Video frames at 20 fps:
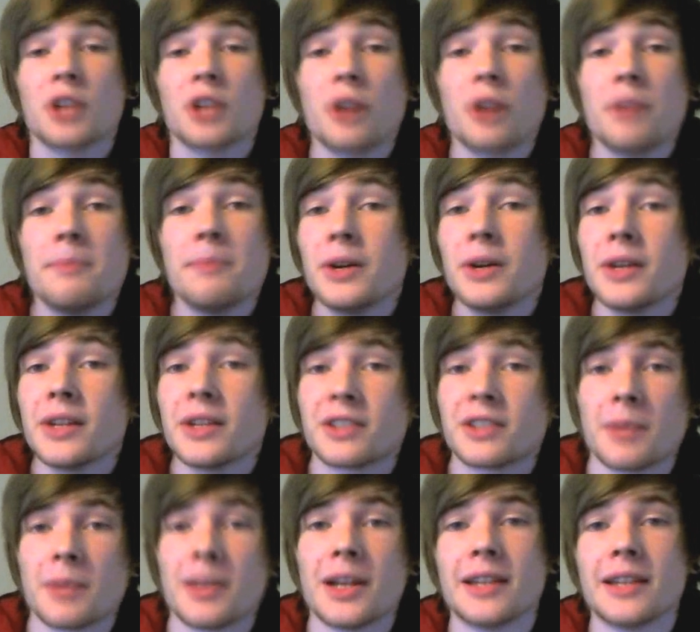Try building
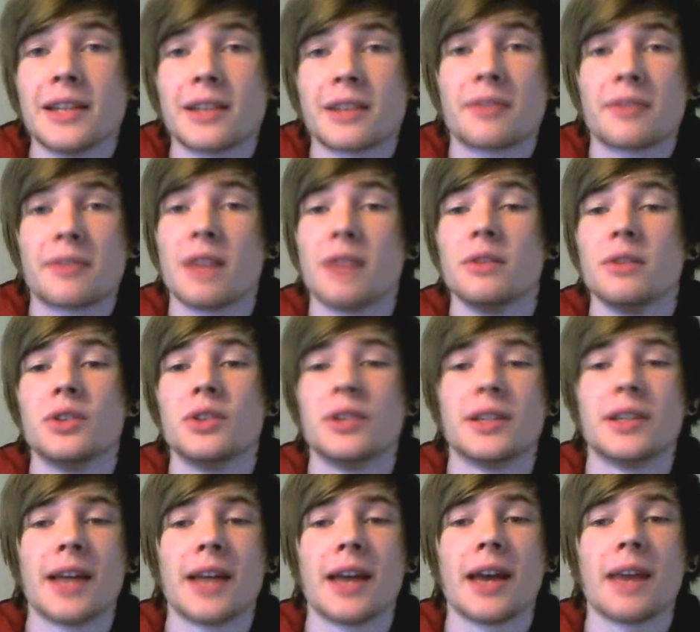some of the lists I've given you
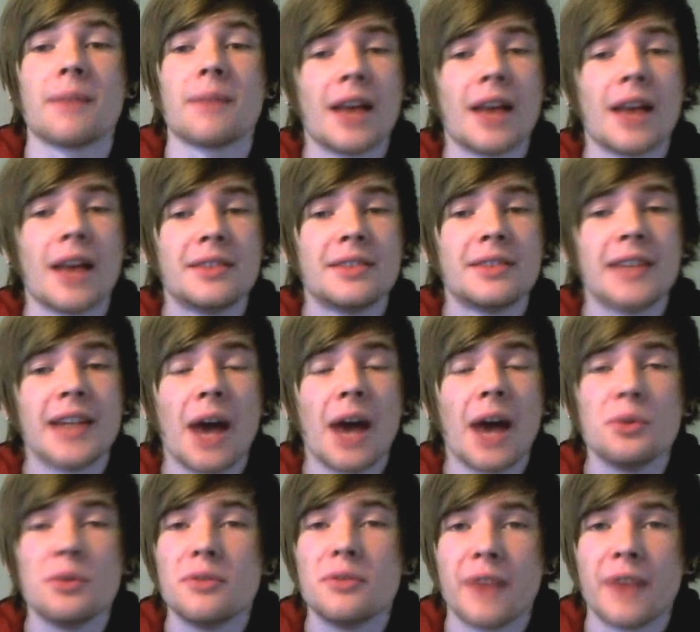today and see
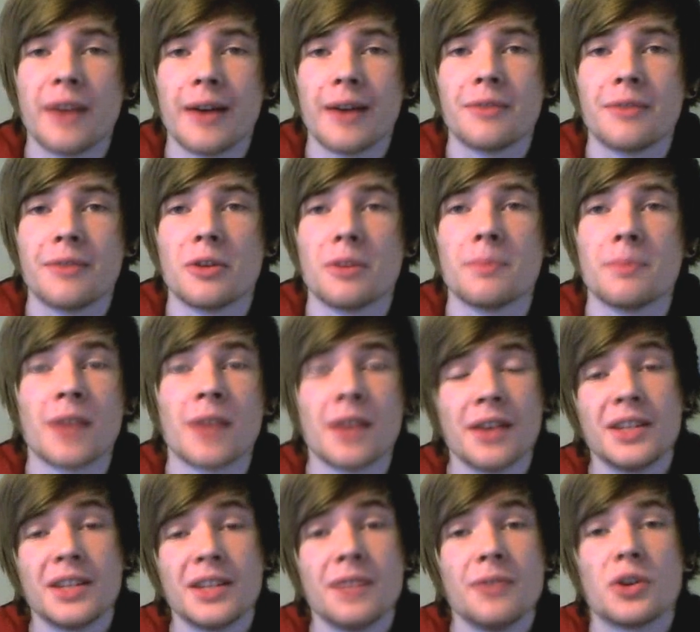how you fare with them,
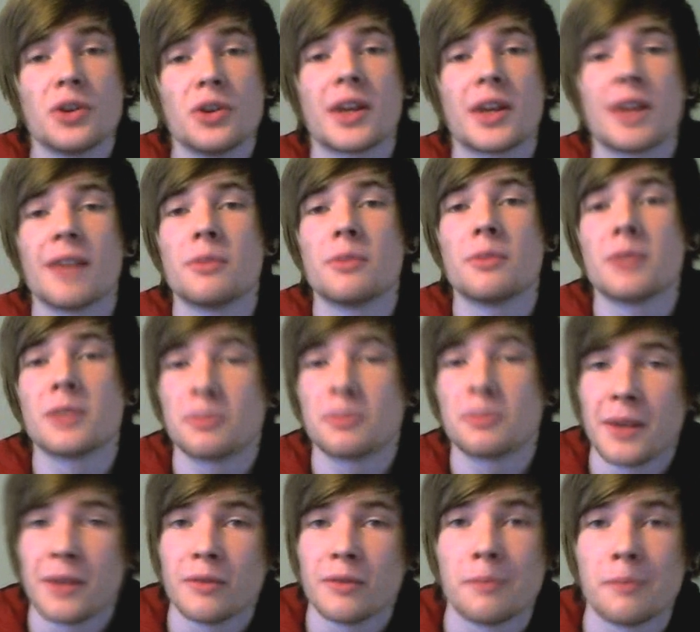and see if you could give them a
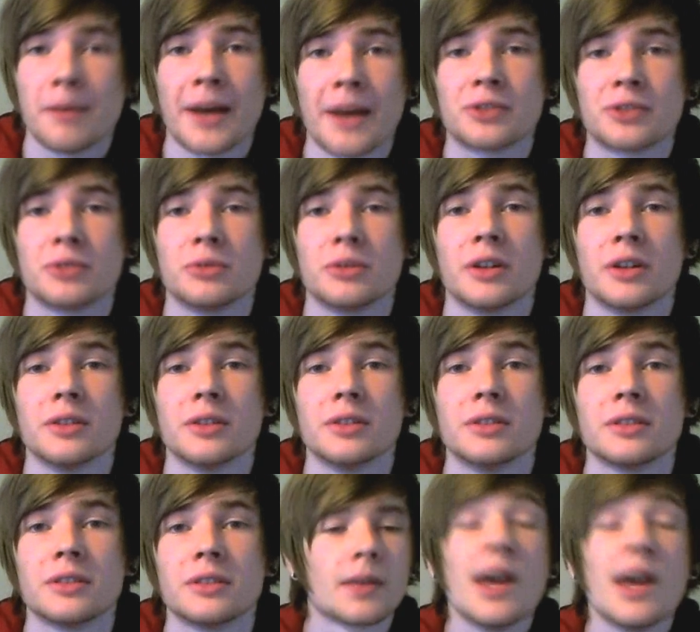spin for Battle
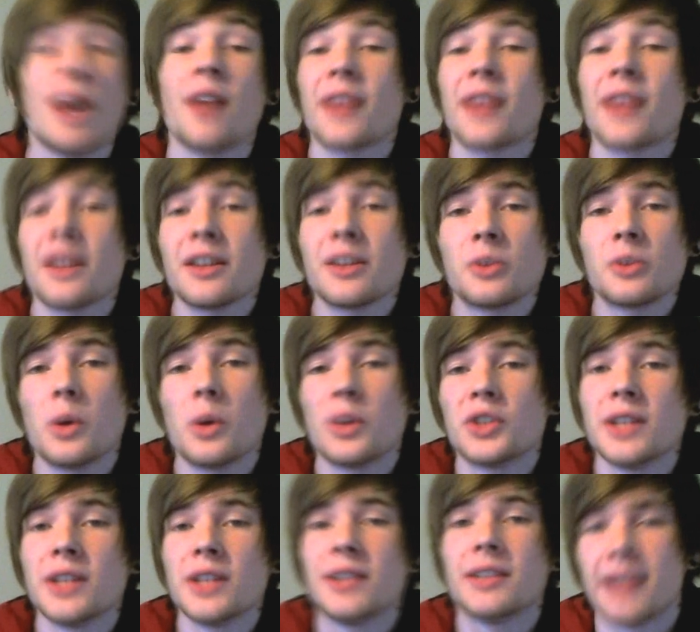Roads. Thanks for
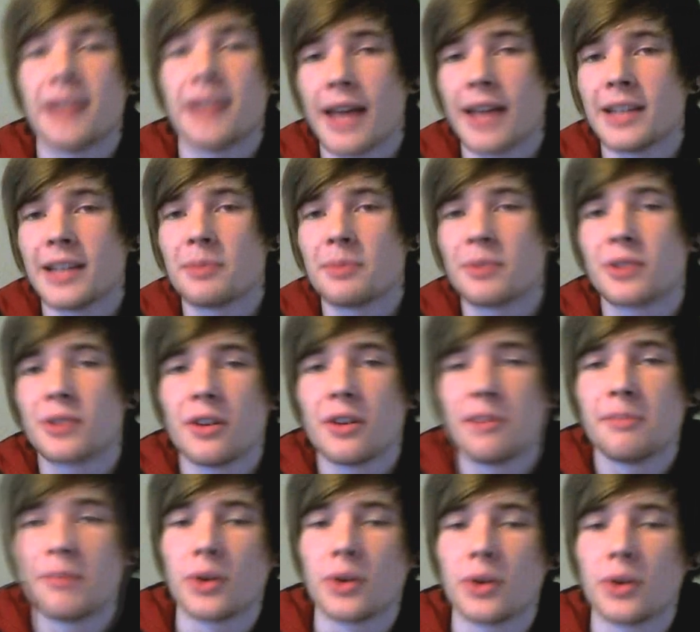watching today's episode
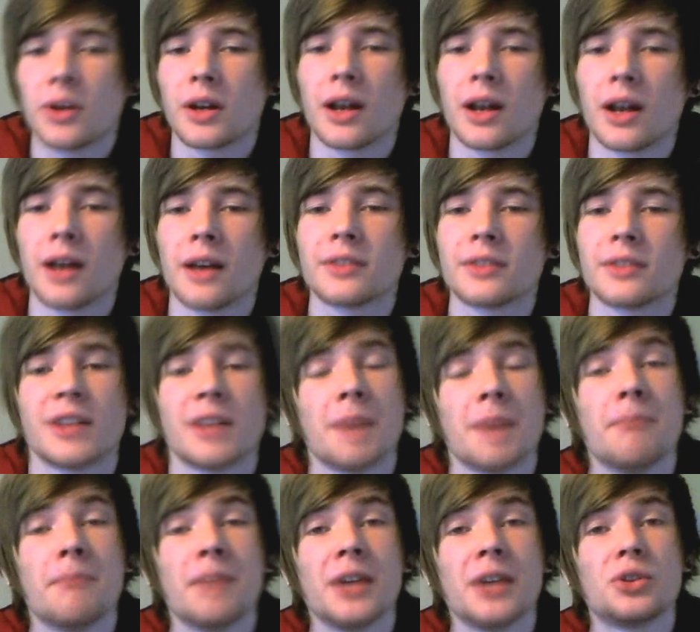of
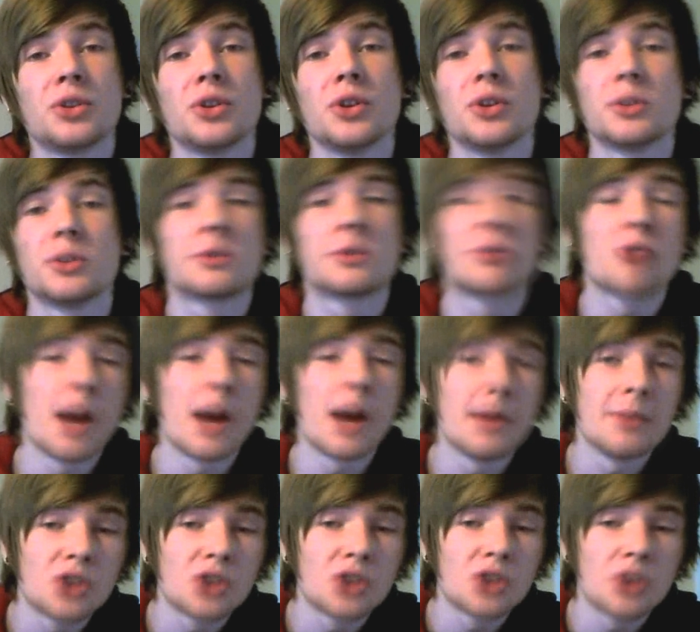PokeClass. Make sure you
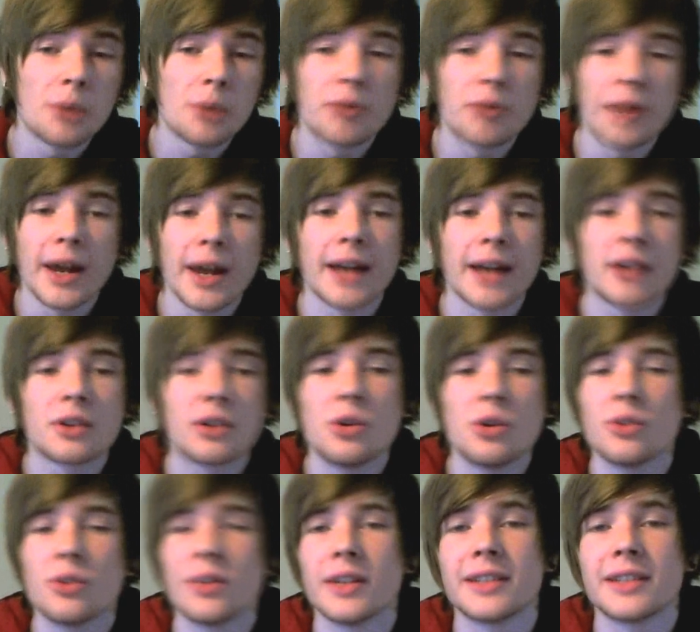subscribe in the top right hand
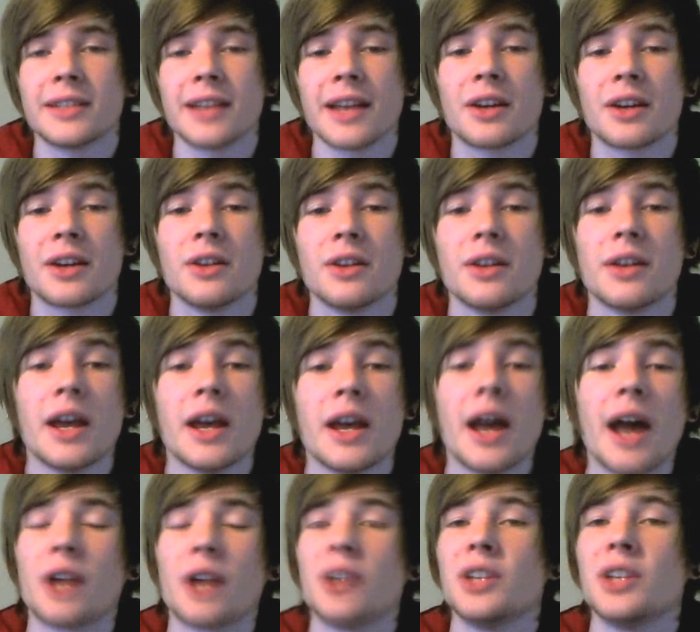corner in a second,
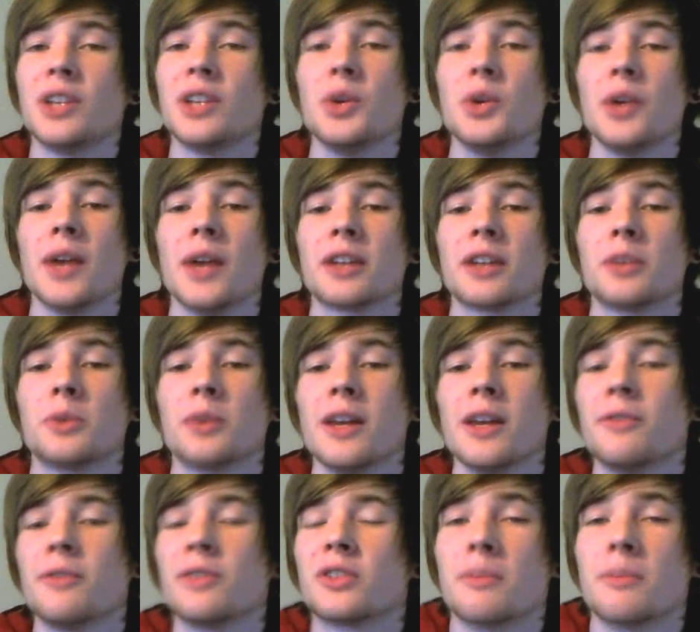and I'll see you next
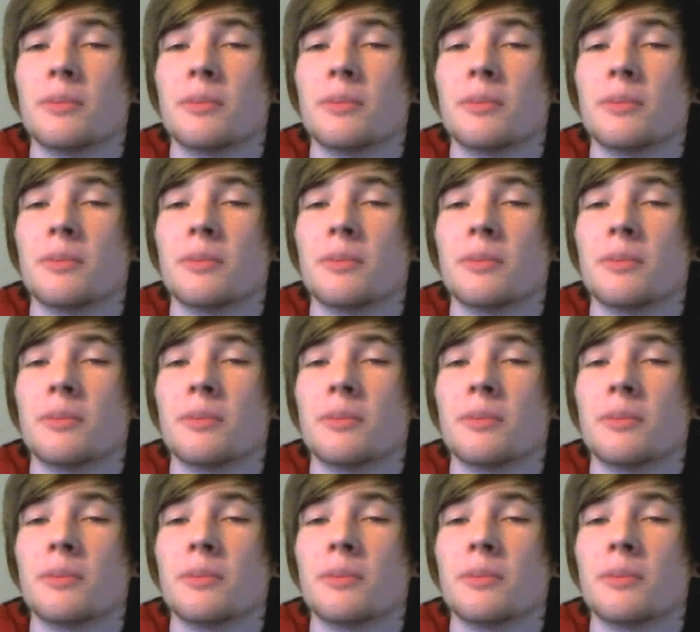week for